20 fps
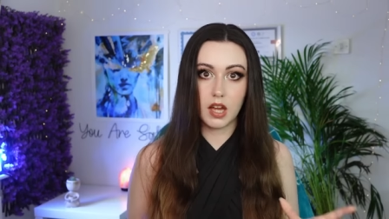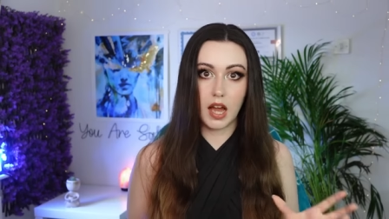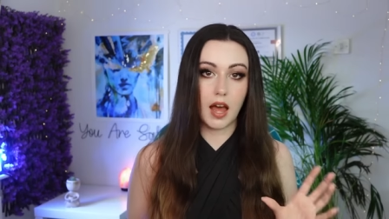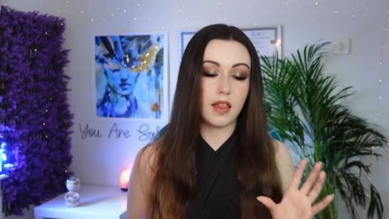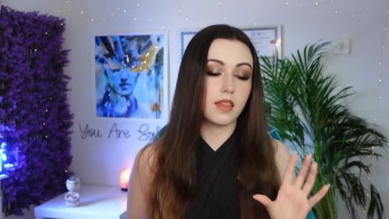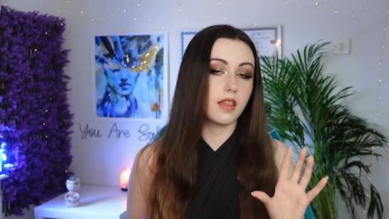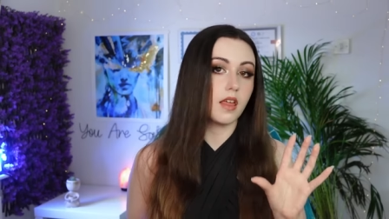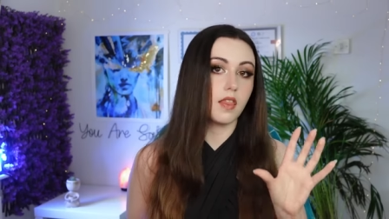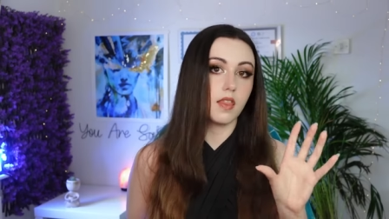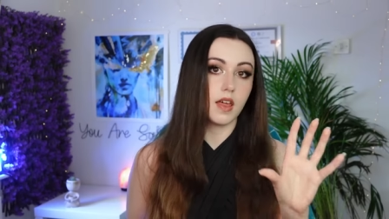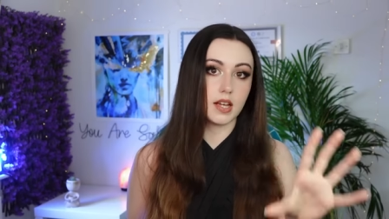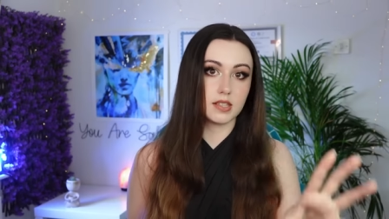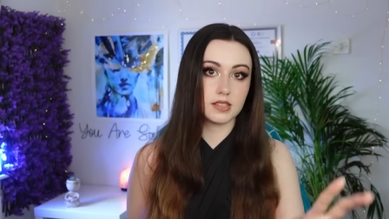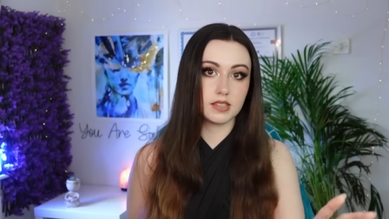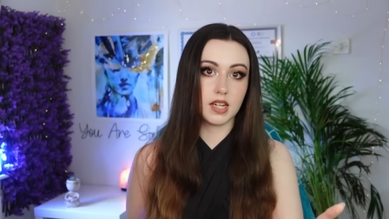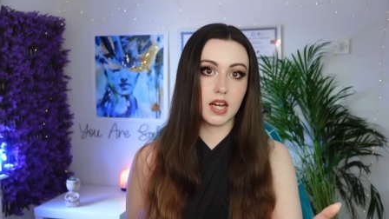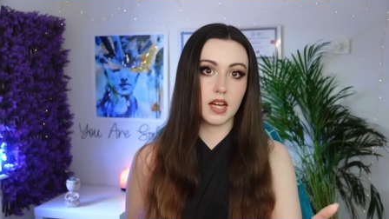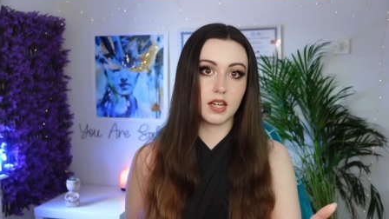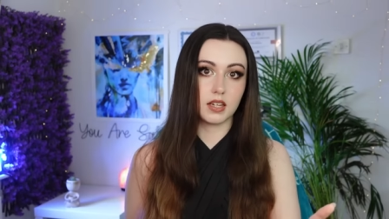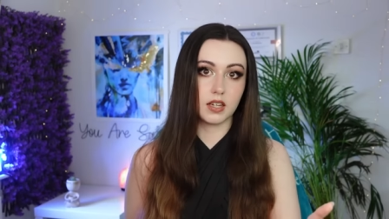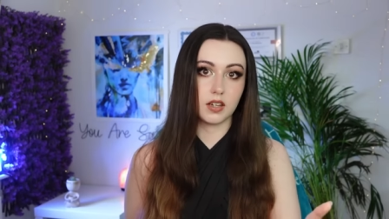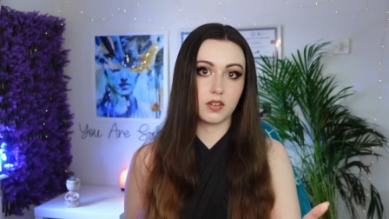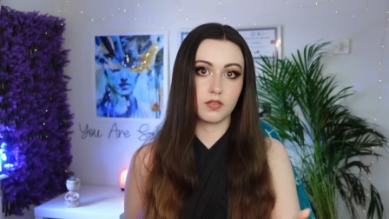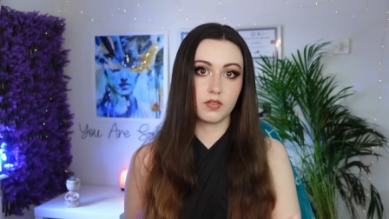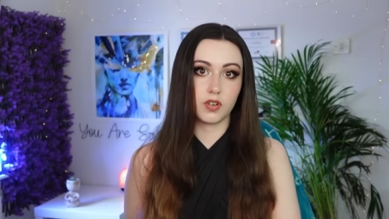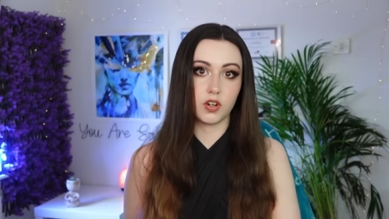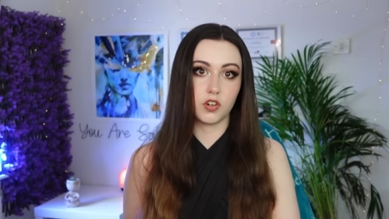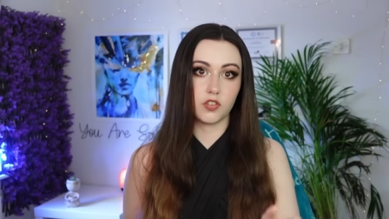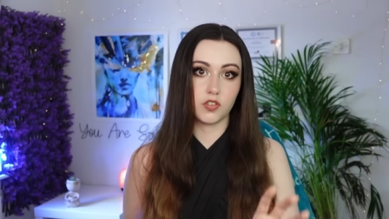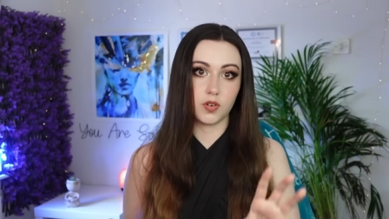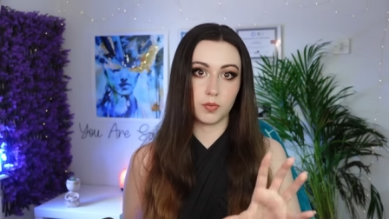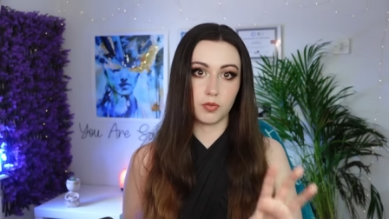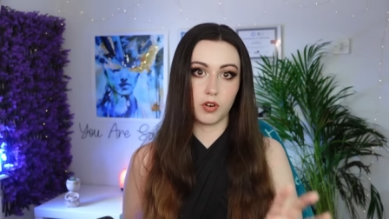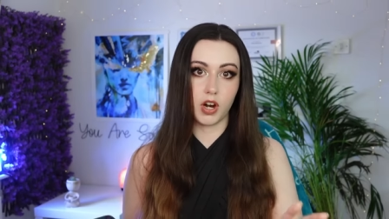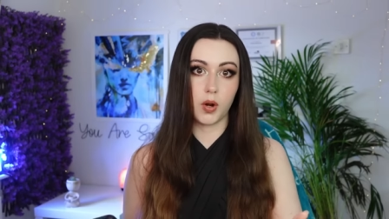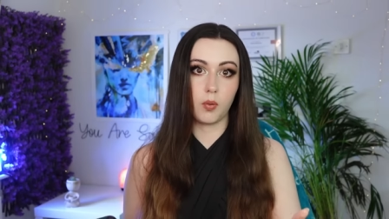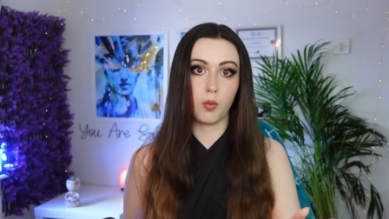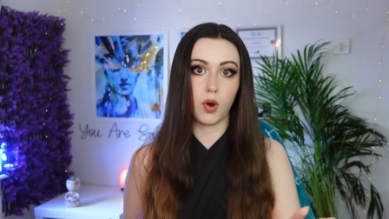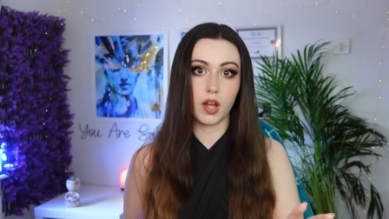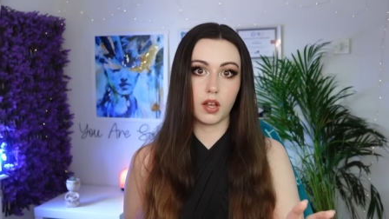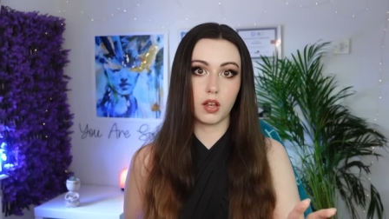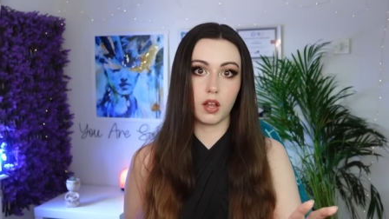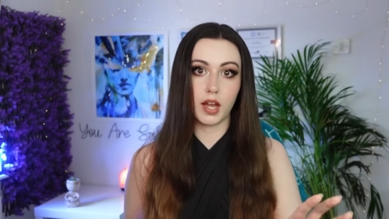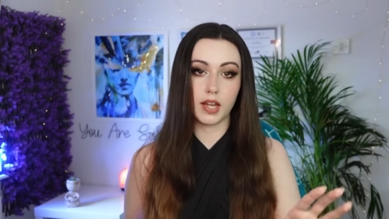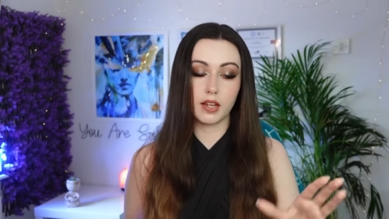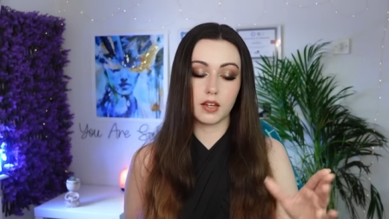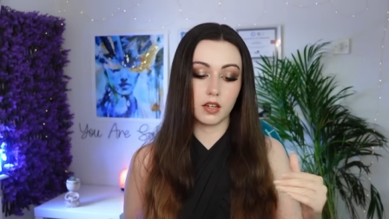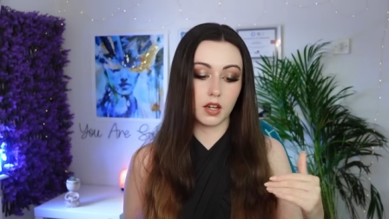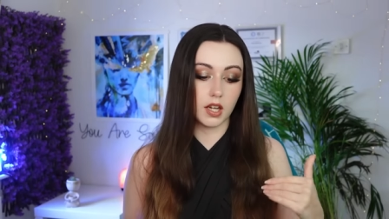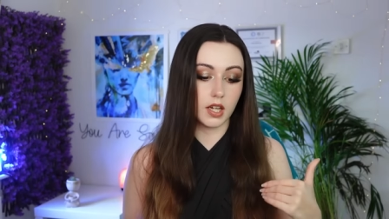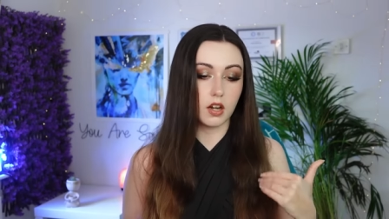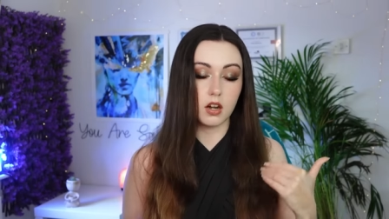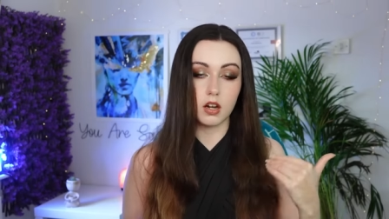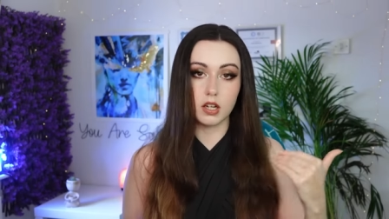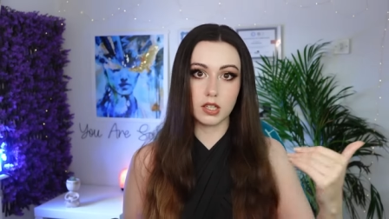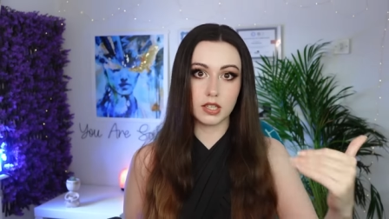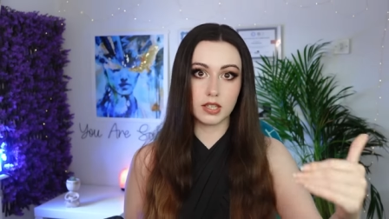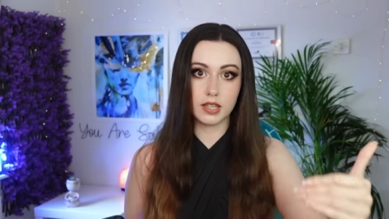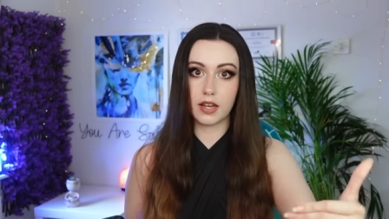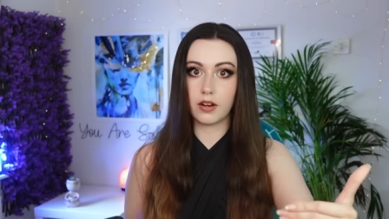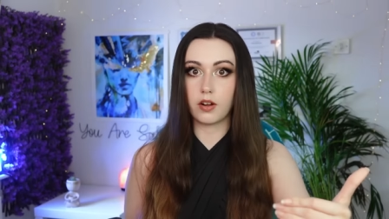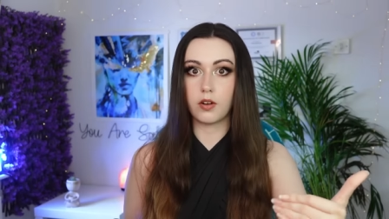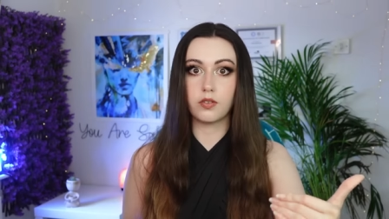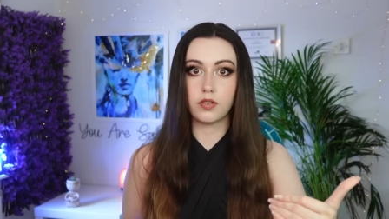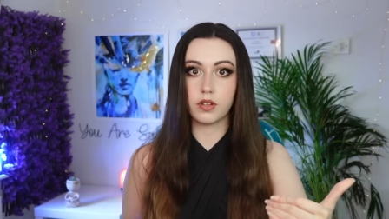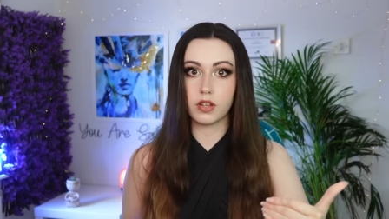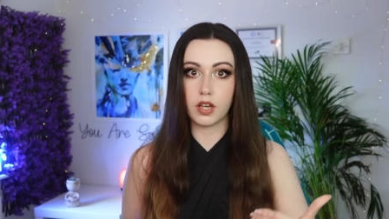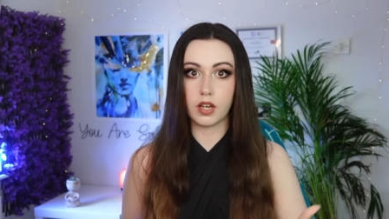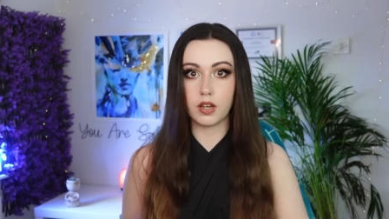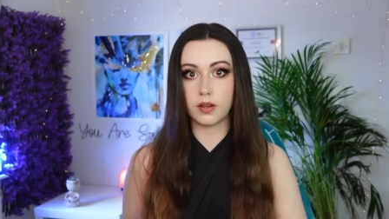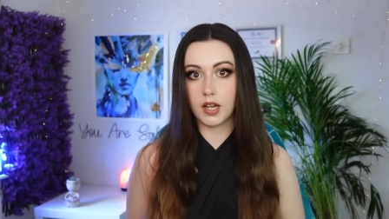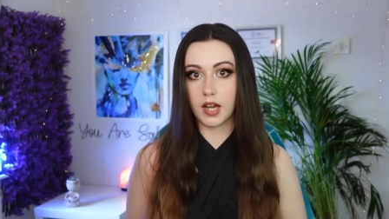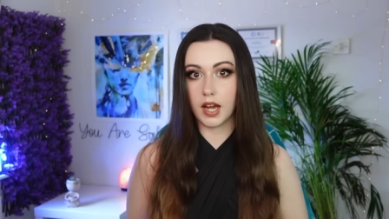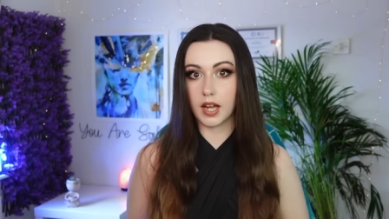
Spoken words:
And then they're standing in front of a bright white light, and I can't get over there.